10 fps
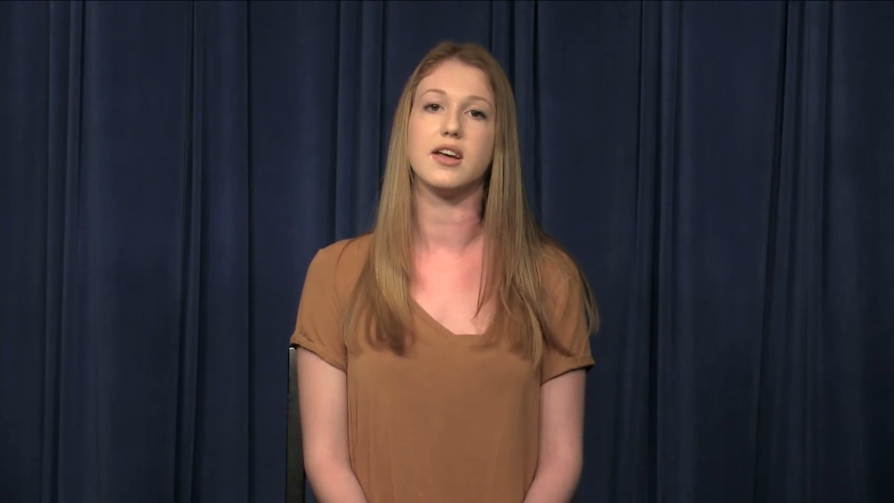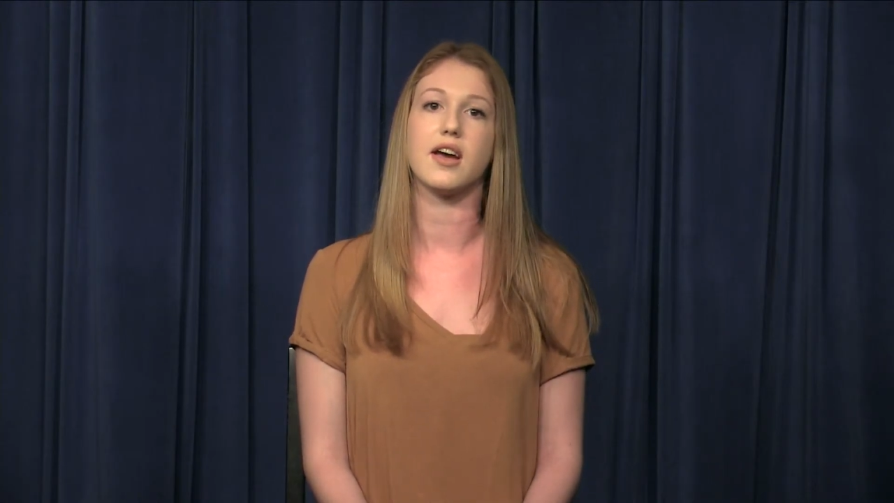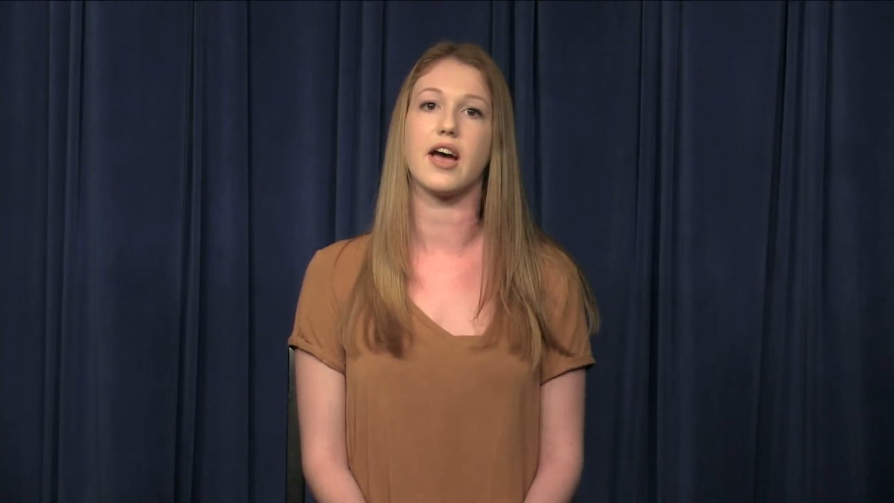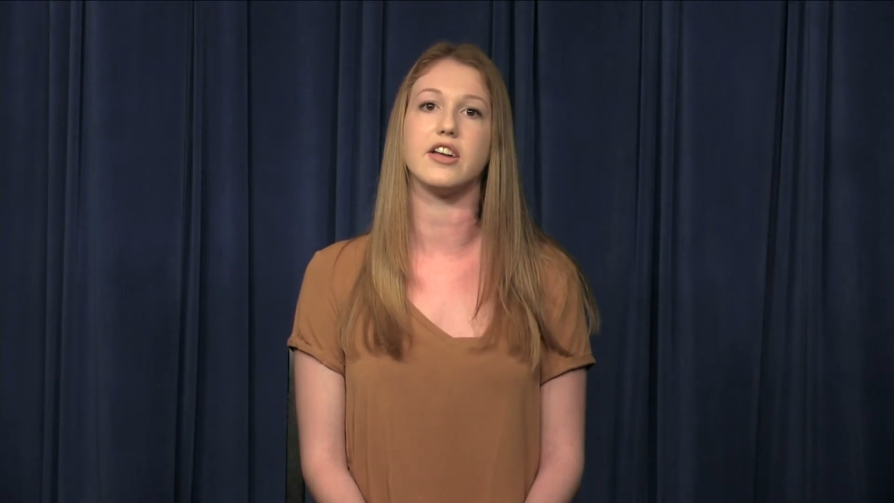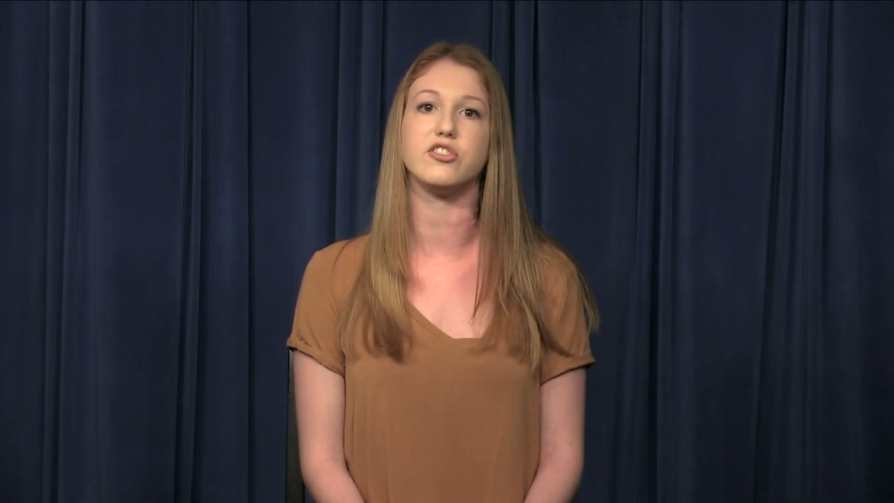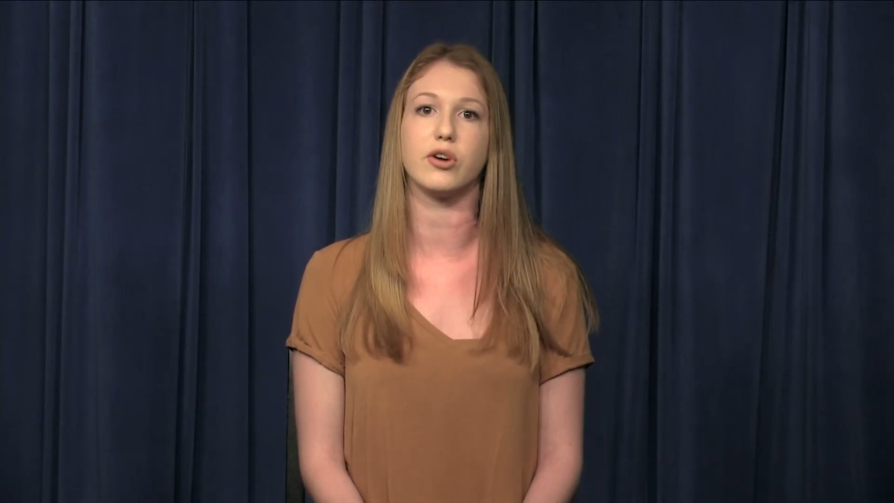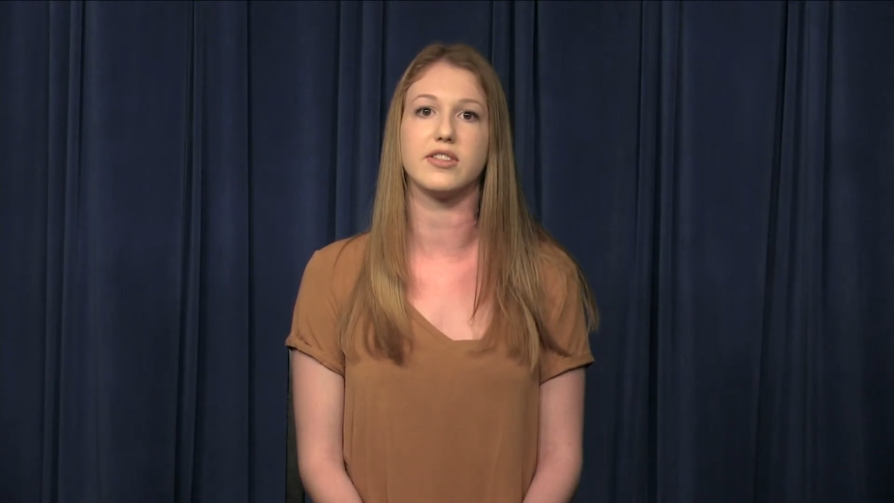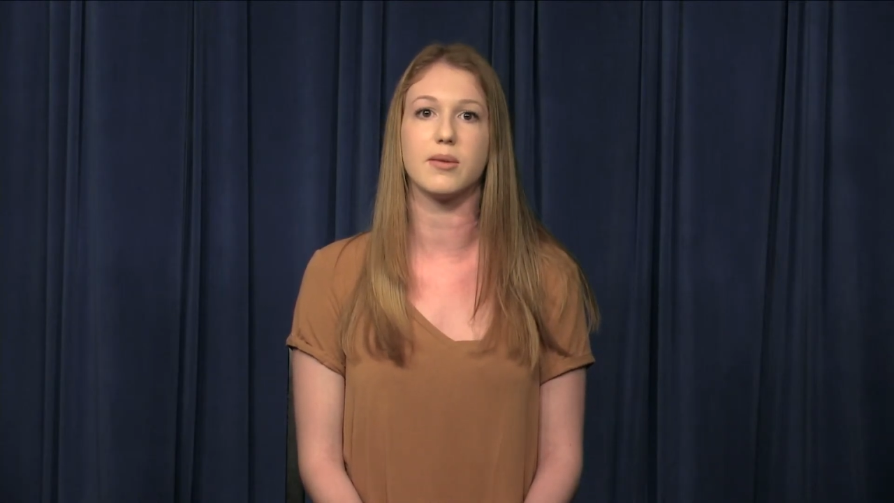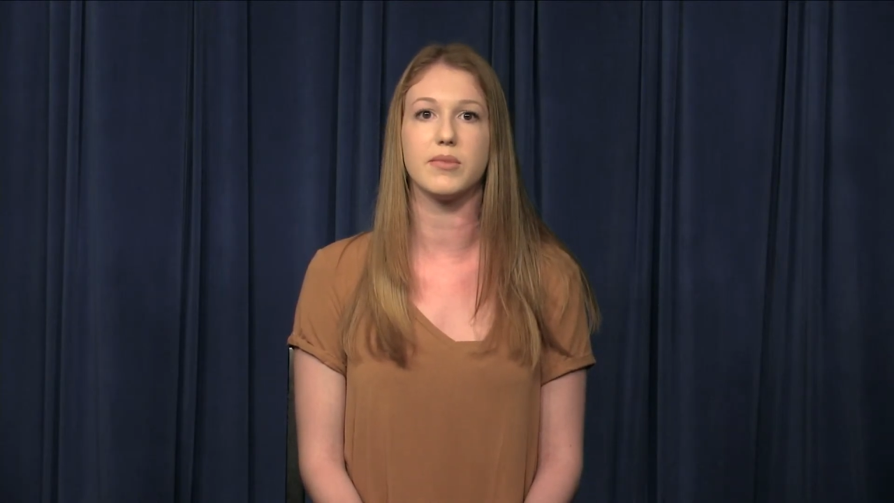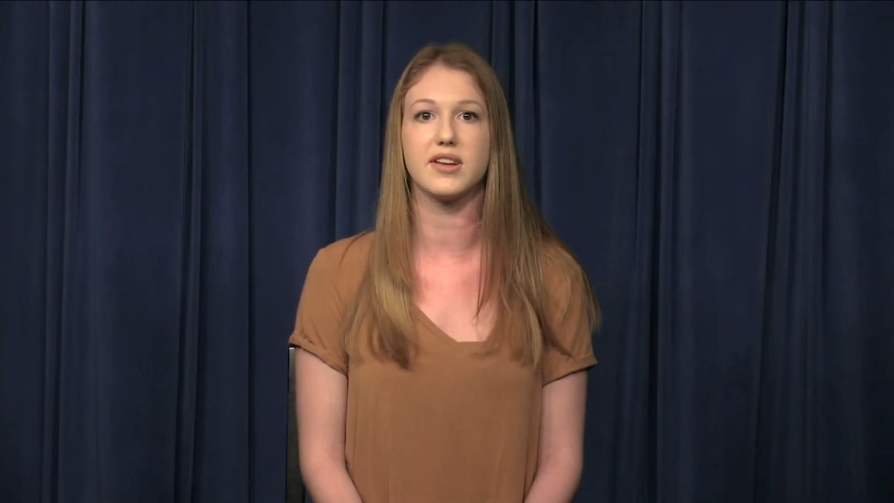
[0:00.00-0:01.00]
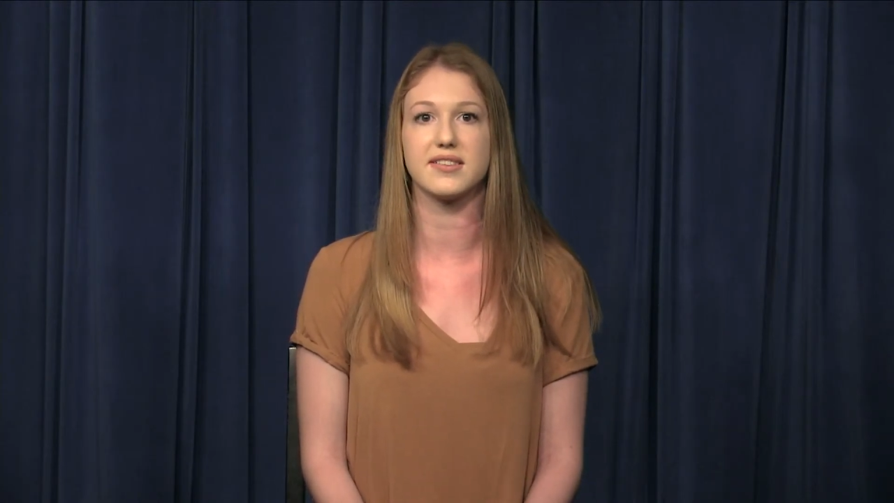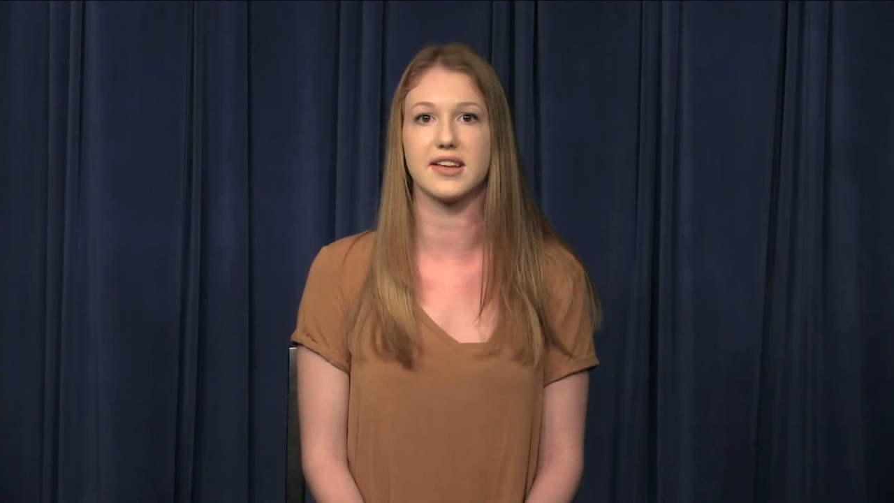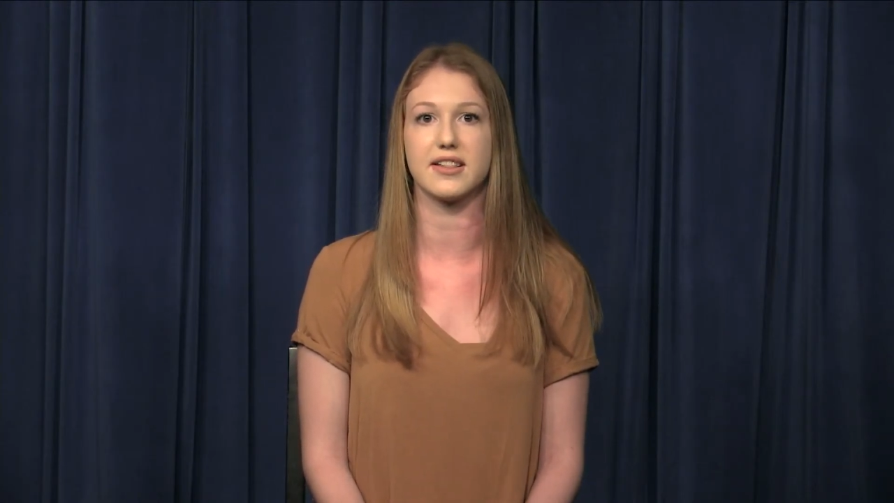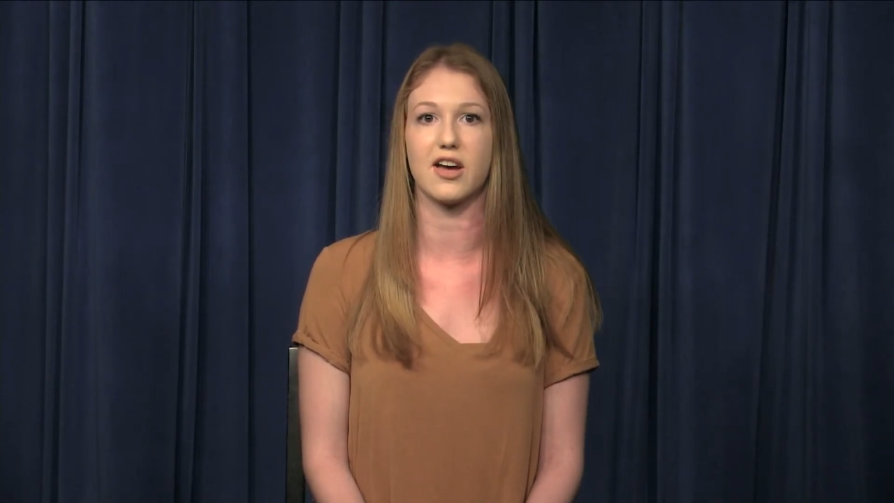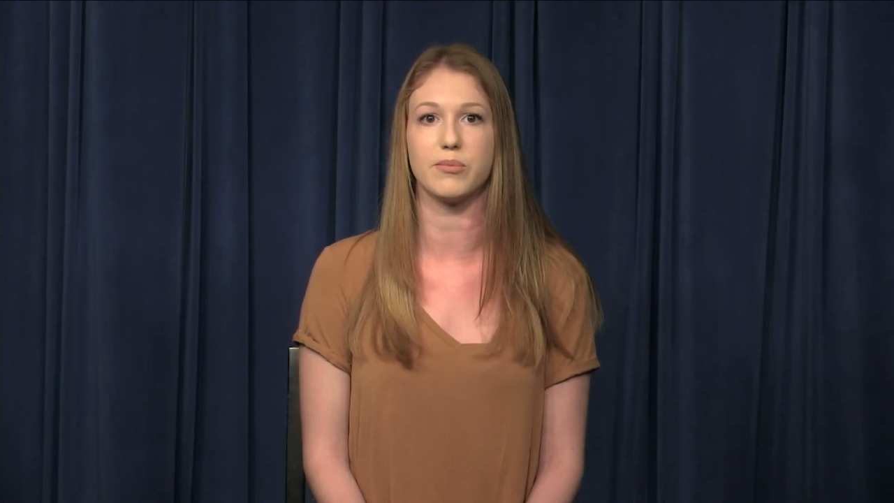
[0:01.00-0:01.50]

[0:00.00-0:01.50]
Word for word: I enjoyed them because they allowed